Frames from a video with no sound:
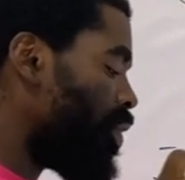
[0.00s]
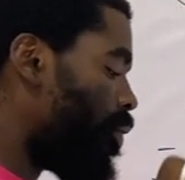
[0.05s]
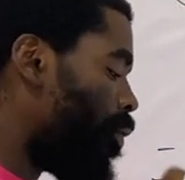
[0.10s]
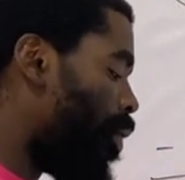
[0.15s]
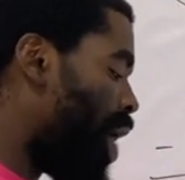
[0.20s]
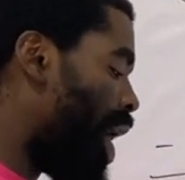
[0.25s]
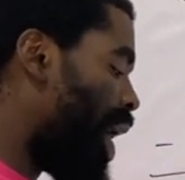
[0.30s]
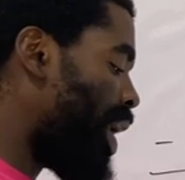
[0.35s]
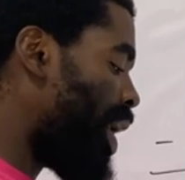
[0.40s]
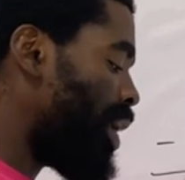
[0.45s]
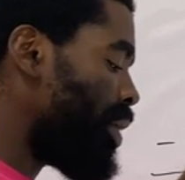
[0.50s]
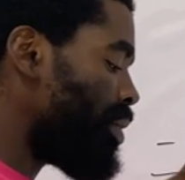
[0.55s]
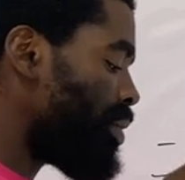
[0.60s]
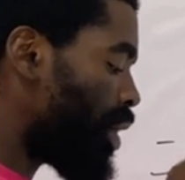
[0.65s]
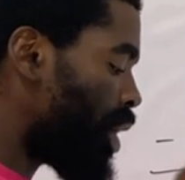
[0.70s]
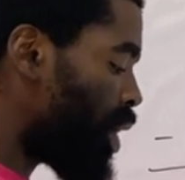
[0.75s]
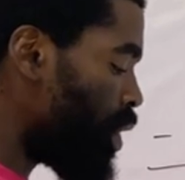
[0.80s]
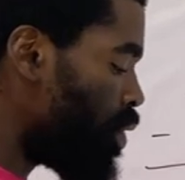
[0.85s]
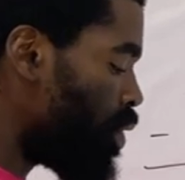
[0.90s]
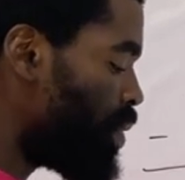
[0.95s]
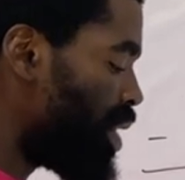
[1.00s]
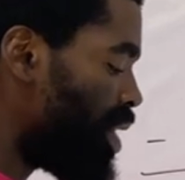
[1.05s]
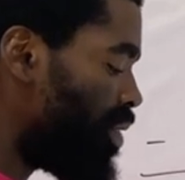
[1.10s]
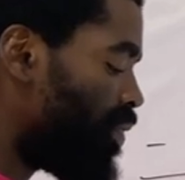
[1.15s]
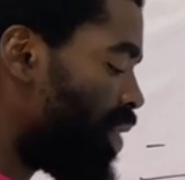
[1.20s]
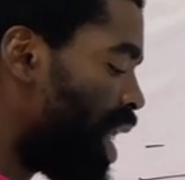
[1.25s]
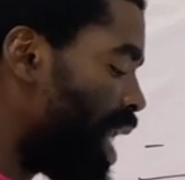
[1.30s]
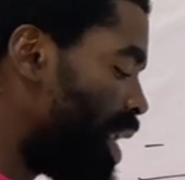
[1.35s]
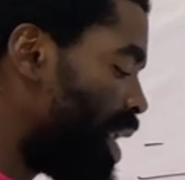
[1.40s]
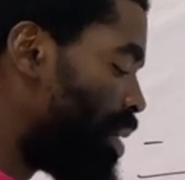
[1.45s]
Y cube
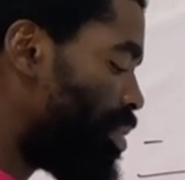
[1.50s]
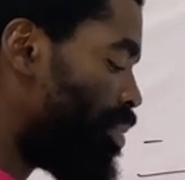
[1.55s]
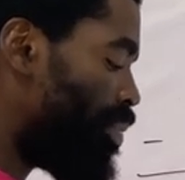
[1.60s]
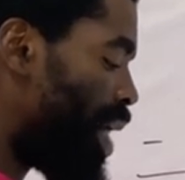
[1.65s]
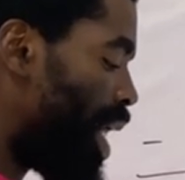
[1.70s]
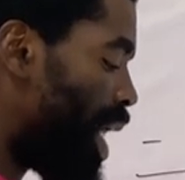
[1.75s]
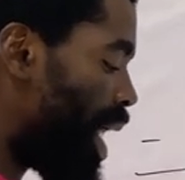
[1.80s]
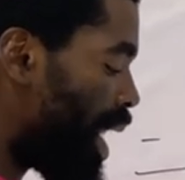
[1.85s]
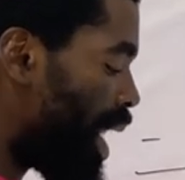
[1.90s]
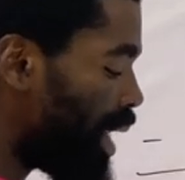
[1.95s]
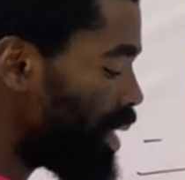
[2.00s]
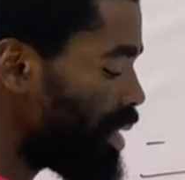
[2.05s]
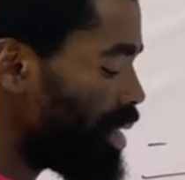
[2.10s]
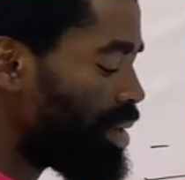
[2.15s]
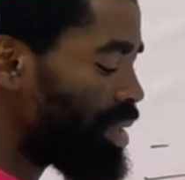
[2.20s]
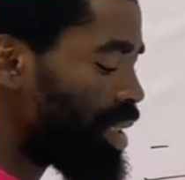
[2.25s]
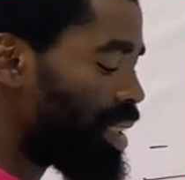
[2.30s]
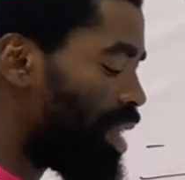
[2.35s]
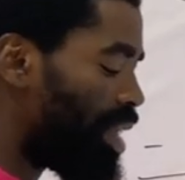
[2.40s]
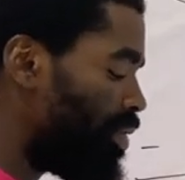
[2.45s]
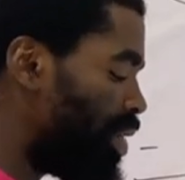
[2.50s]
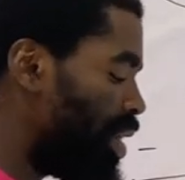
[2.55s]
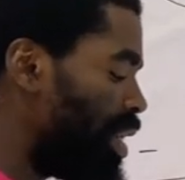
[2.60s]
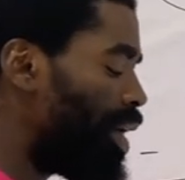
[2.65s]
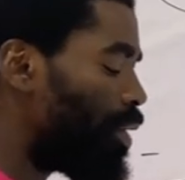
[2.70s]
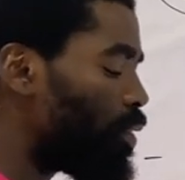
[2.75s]
divided by 7.